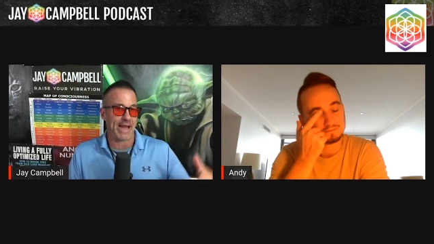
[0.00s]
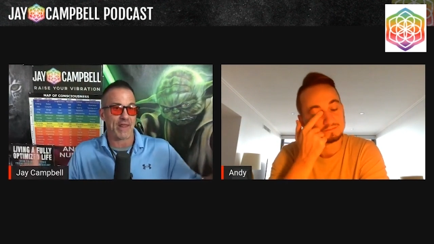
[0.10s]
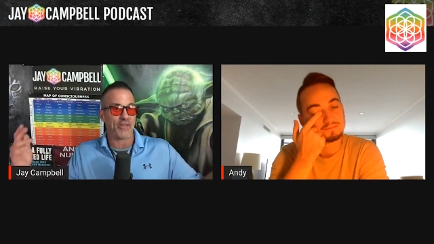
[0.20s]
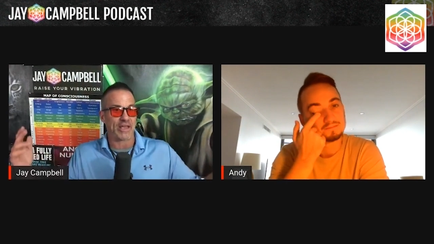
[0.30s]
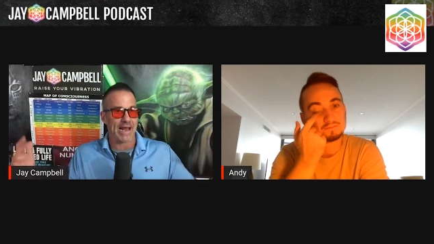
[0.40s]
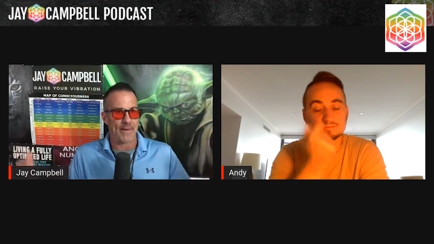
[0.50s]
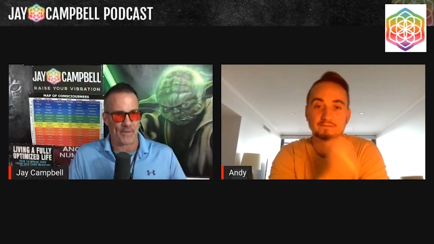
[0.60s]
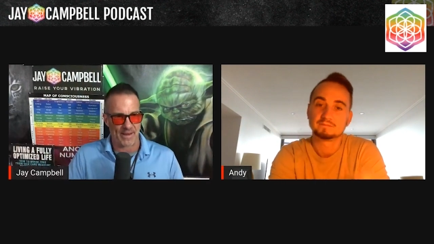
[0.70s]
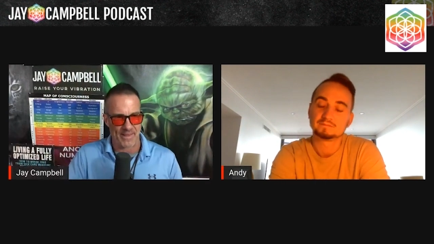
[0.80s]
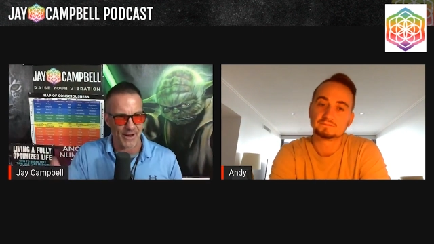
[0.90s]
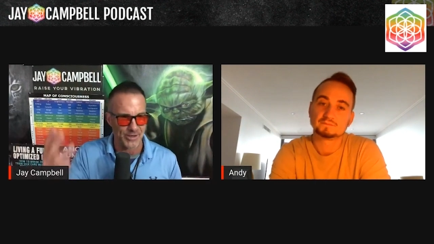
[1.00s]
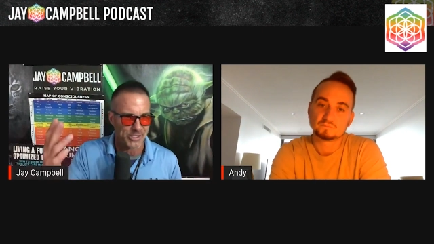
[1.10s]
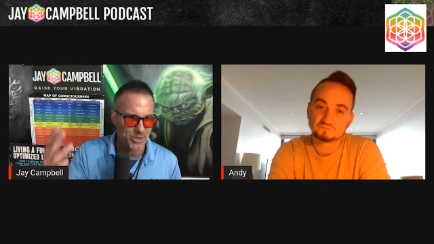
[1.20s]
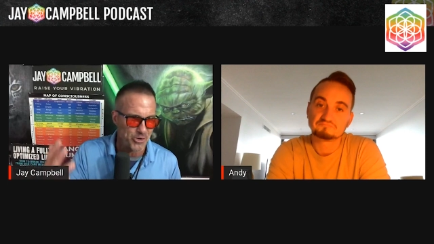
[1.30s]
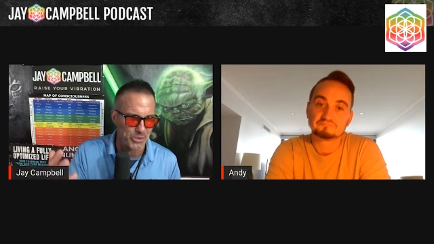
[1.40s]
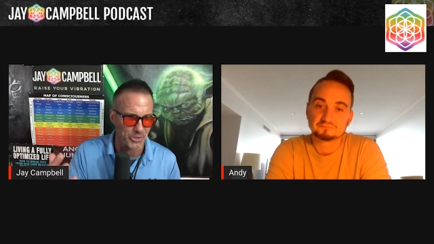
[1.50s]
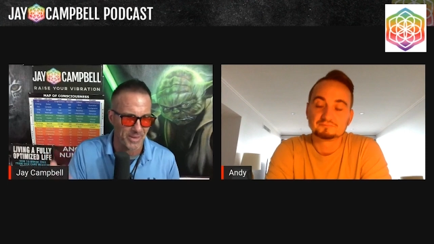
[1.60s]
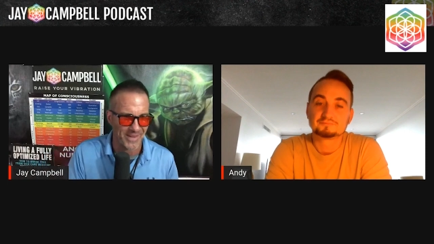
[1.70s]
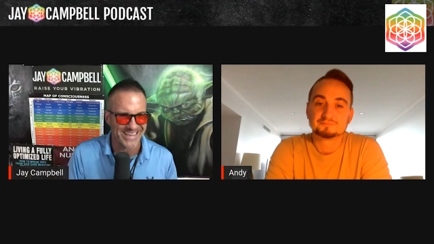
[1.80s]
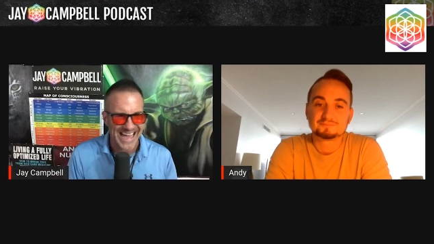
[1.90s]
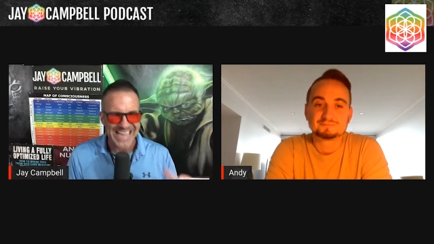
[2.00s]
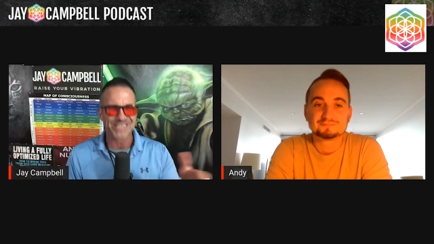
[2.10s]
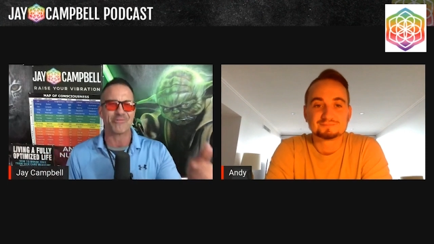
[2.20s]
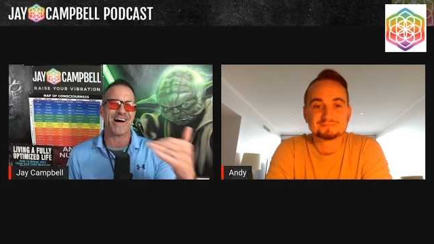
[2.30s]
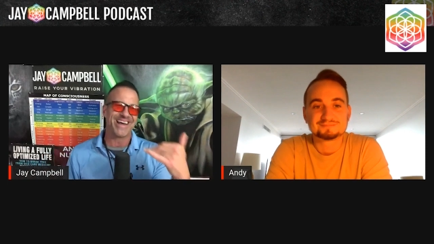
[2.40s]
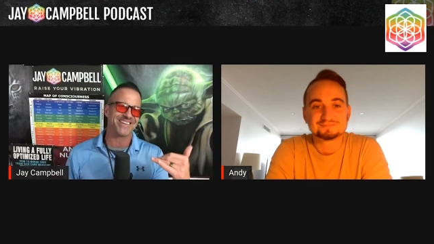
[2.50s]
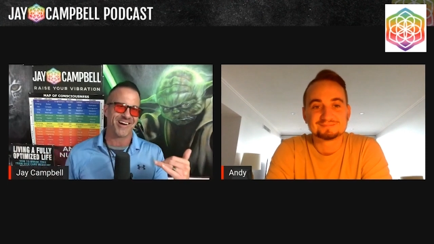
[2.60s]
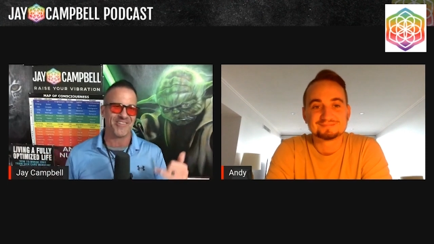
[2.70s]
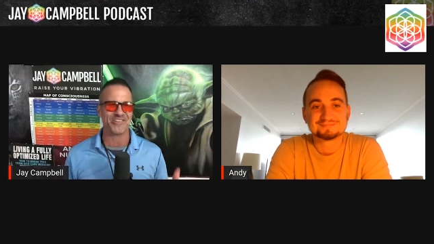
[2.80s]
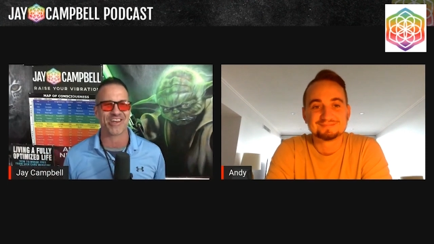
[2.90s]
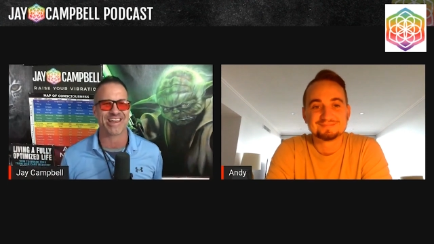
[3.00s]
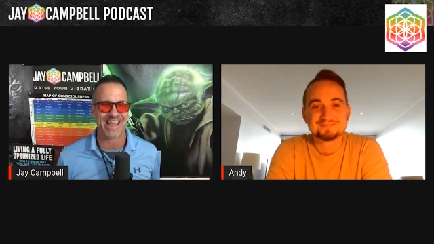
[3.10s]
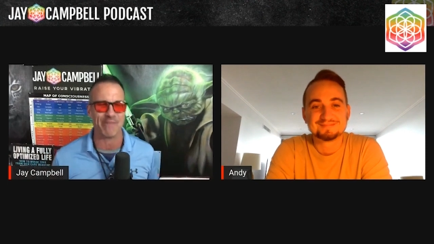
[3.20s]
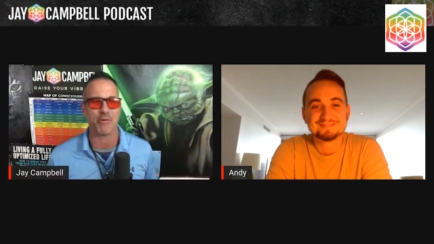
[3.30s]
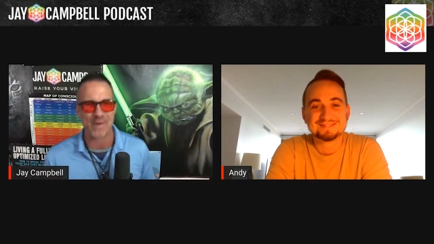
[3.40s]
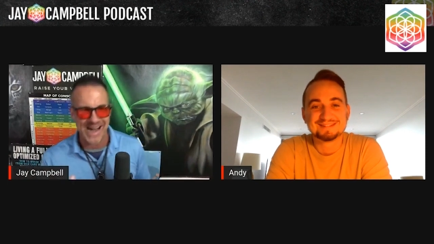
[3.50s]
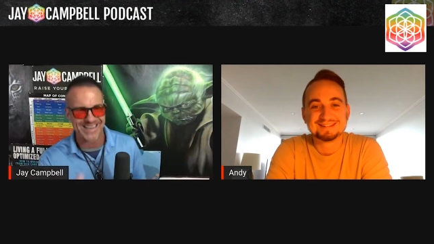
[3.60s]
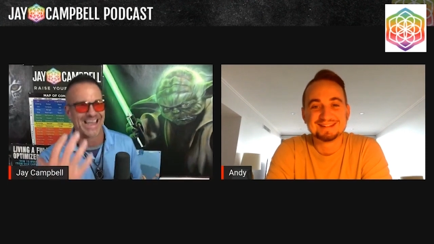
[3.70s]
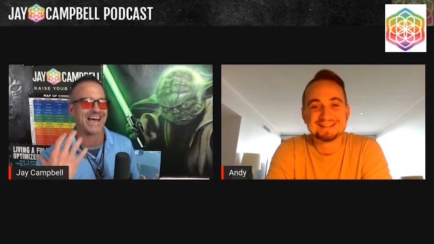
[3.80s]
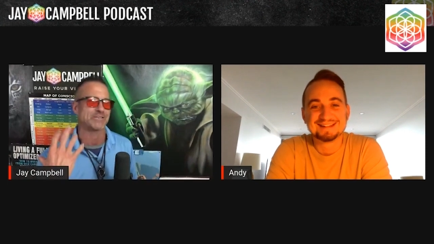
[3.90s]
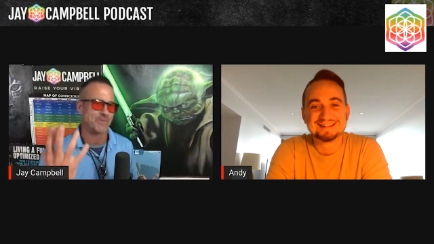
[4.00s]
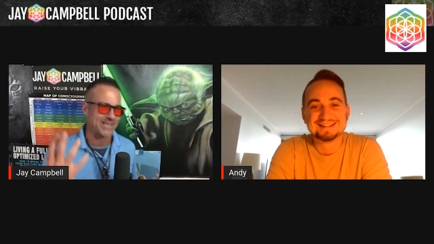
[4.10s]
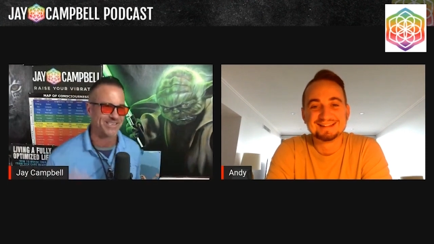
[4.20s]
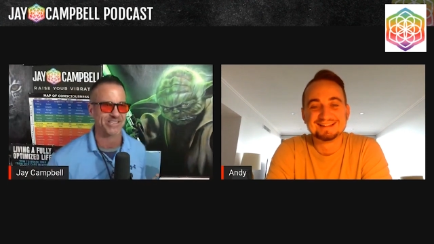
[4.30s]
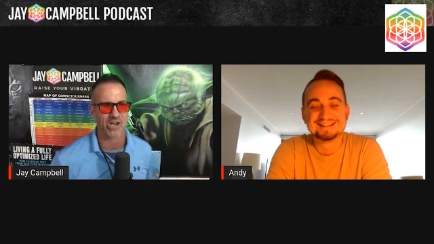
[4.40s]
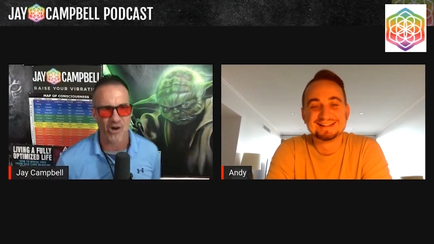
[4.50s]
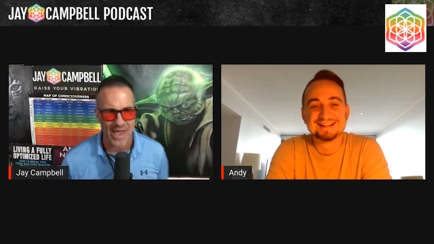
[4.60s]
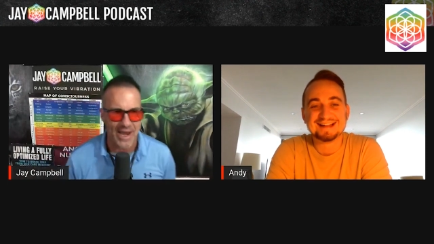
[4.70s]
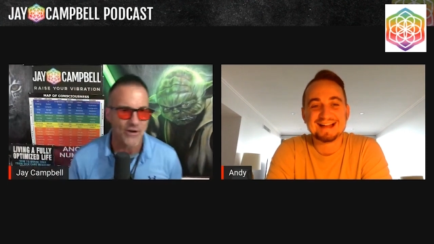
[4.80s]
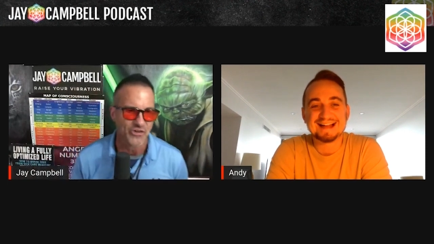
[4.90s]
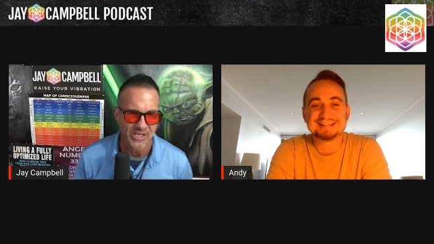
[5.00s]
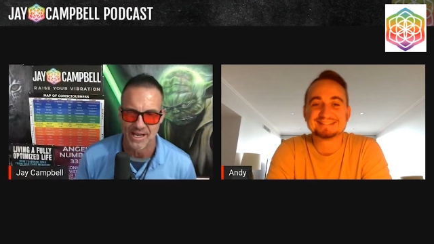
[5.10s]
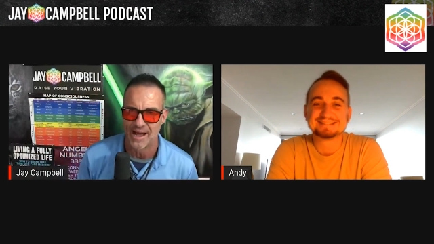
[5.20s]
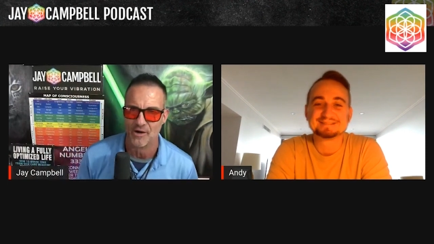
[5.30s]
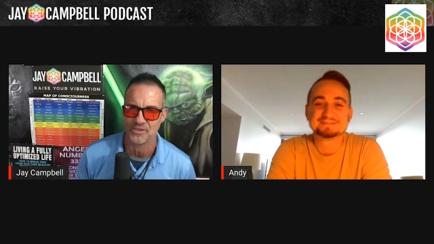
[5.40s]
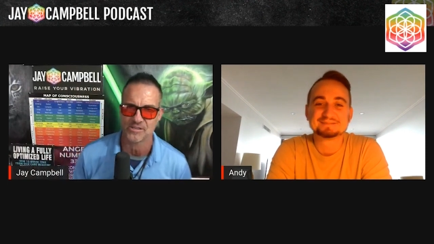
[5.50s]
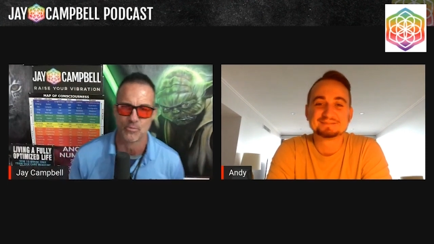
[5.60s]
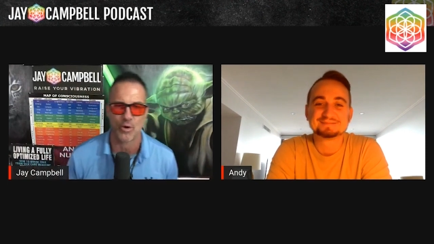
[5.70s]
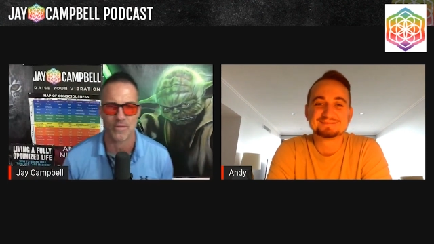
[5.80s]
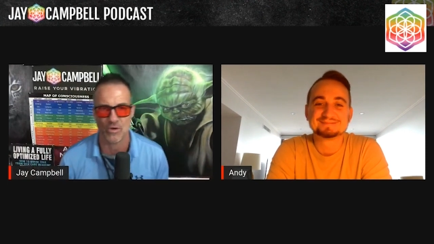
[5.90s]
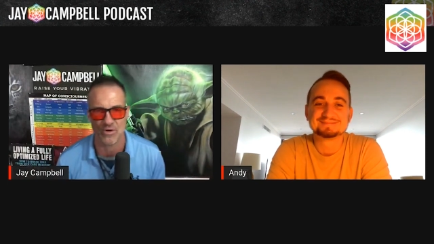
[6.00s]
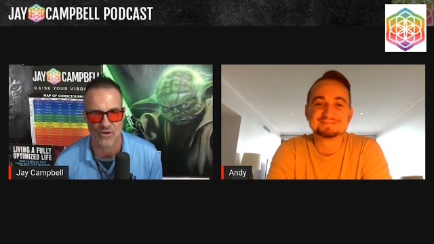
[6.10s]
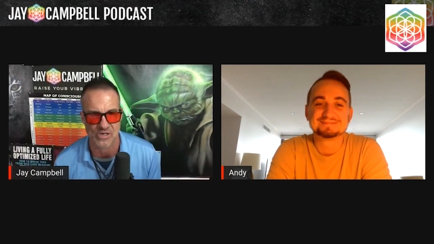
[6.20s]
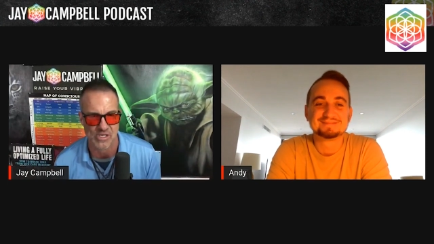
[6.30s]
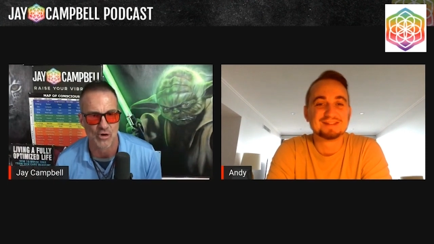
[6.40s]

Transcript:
Speaker 1: anything could happen. And now I just heard you, and I'm like, that's why he's on the Jay Campbell podcast because it's all energy now at this point in the universe.